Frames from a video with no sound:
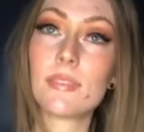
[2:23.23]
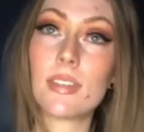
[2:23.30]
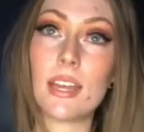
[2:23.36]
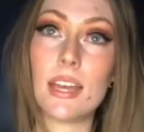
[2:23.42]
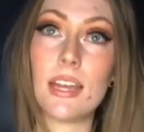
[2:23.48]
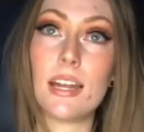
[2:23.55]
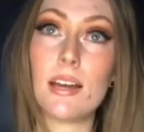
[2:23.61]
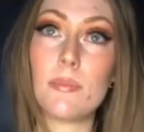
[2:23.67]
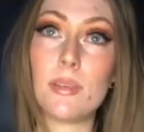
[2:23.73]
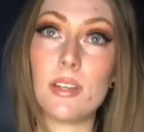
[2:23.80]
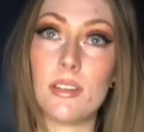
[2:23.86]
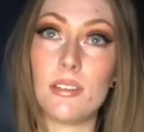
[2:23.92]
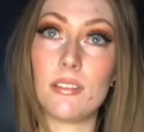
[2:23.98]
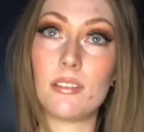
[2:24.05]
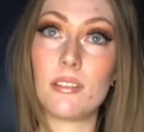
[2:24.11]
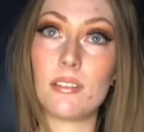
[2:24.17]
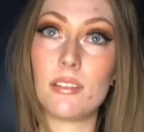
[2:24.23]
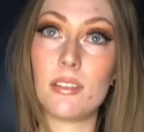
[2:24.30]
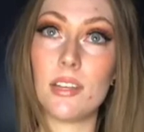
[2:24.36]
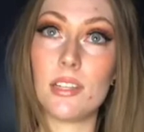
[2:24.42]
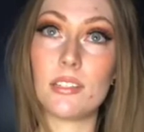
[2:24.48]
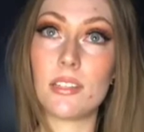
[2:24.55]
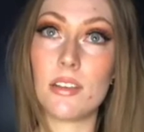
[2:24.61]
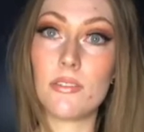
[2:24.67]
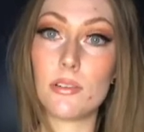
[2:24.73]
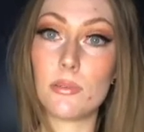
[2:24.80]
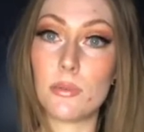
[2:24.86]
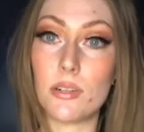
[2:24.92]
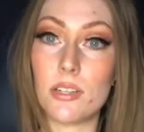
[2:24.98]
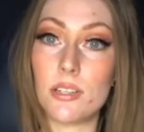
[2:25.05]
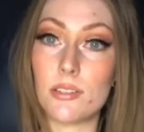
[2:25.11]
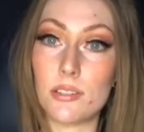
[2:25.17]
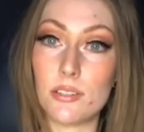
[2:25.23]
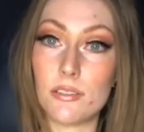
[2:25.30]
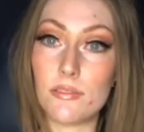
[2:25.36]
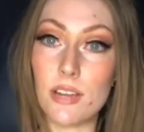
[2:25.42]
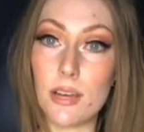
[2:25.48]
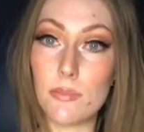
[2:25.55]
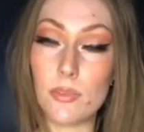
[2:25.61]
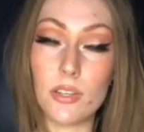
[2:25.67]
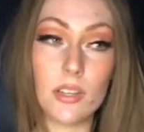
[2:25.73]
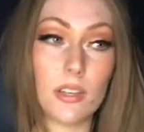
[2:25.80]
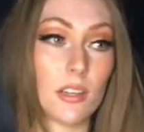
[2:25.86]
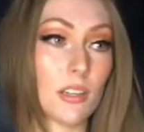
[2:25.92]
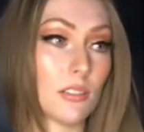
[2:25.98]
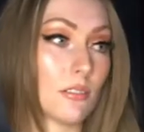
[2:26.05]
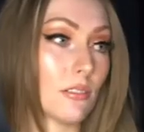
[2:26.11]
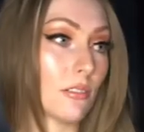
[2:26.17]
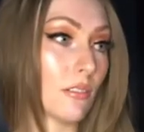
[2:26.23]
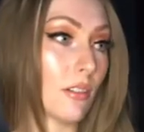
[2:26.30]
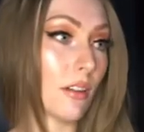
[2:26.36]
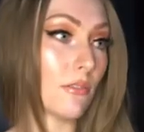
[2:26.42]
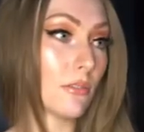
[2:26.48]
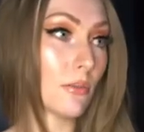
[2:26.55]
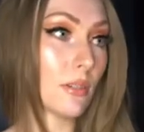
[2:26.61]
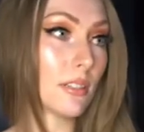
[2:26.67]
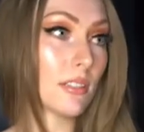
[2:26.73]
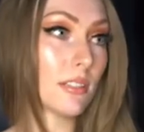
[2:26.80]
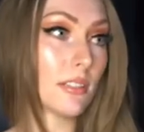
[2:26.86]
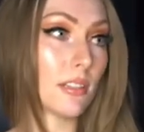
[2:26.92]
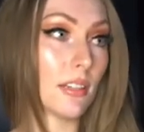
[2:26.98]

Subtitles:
And I mean, it's everyone. It's your family, it's your loved ones,